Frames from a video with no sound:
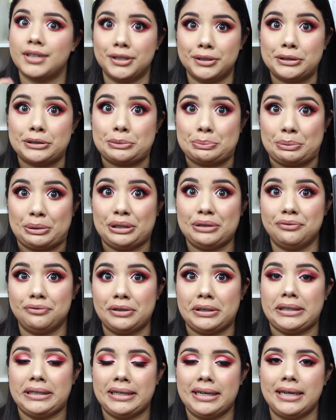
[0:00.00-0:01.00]
It was pretty
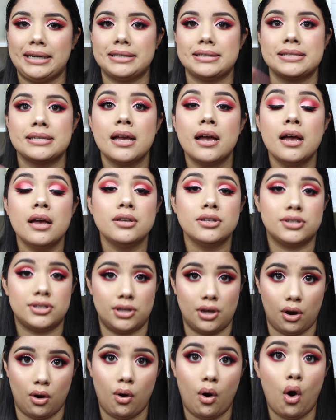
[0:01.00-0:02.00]
freaking nice.
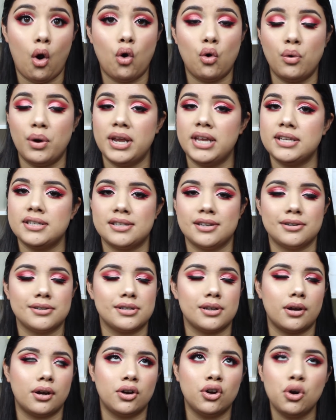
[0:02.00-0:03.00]
So always
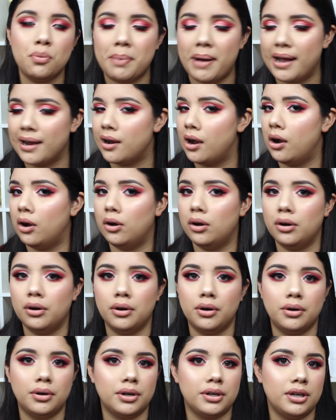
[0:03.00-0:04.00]
there's a coupon
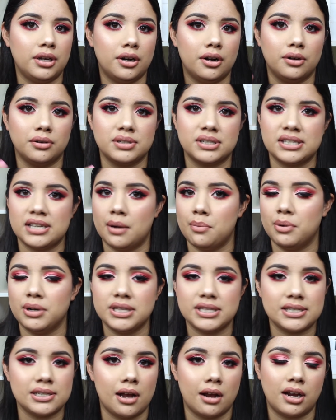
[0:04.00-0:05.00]
code, you know,
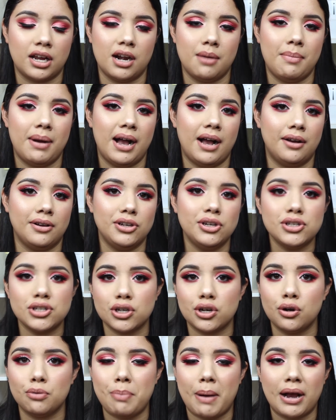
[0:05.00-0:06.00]
someone's talking about use
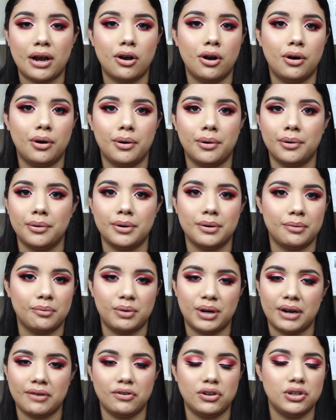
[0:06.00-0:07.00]
a coupon code
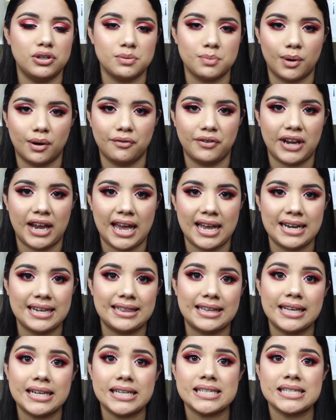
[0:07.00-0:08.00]
whenever you use Morphe
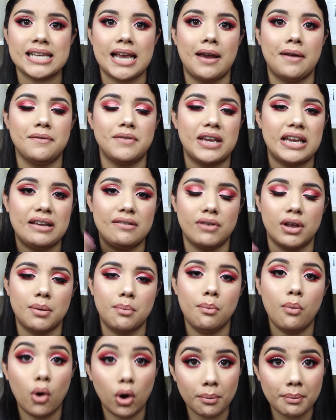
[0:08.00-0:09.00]
anything, save even
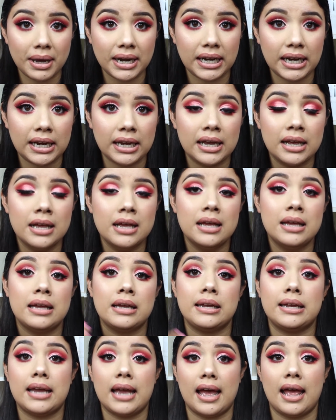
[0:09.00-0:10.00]
more money.
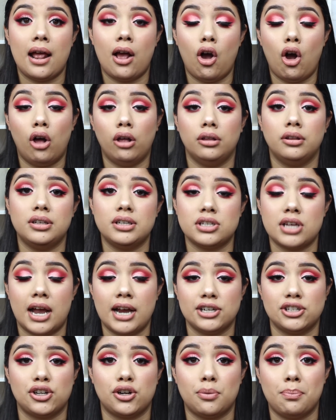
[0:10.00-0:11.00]
Get all these
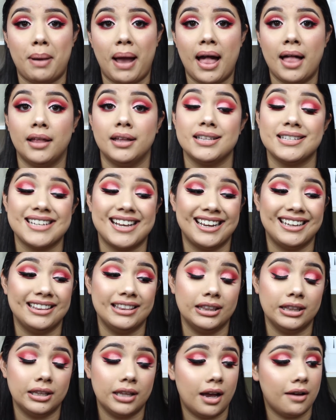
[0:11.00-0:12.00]
eyeshadow palettes. I
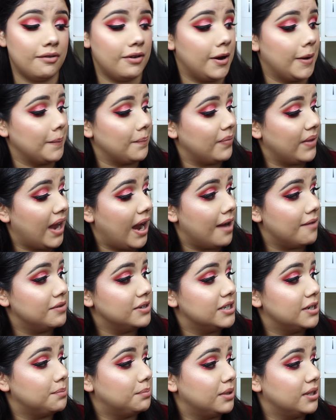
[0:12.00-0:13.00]
love it. I
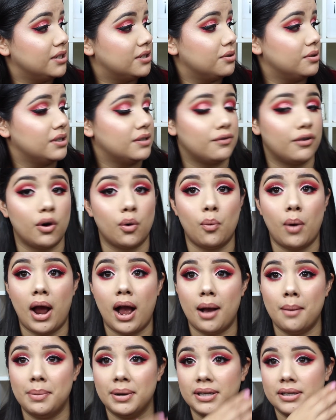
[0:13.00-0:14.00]
haven't dipped into this for a
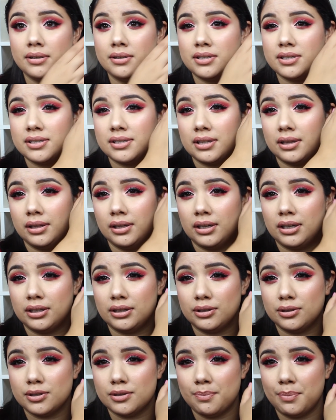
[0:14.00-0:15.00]
while, but just look
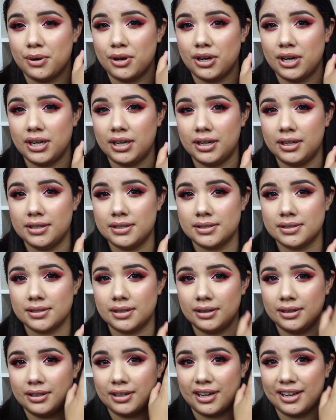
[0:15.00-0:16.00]
at those burgundies.
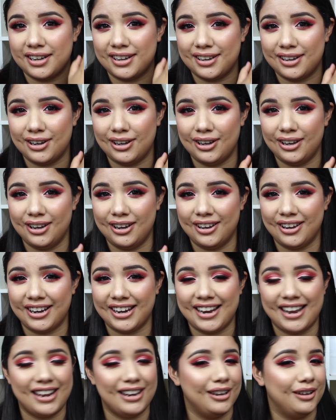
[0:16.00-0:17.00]
Look at
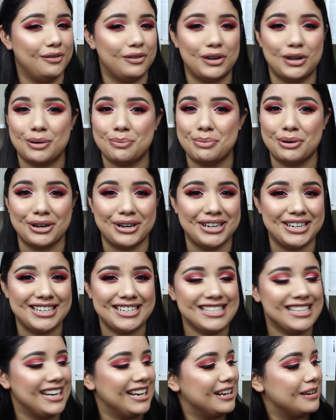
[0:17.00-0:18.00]
it. I love a good
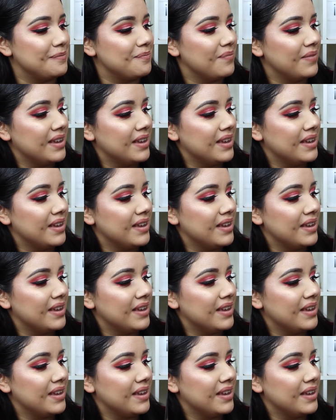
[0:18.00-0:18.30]
burgundy shade.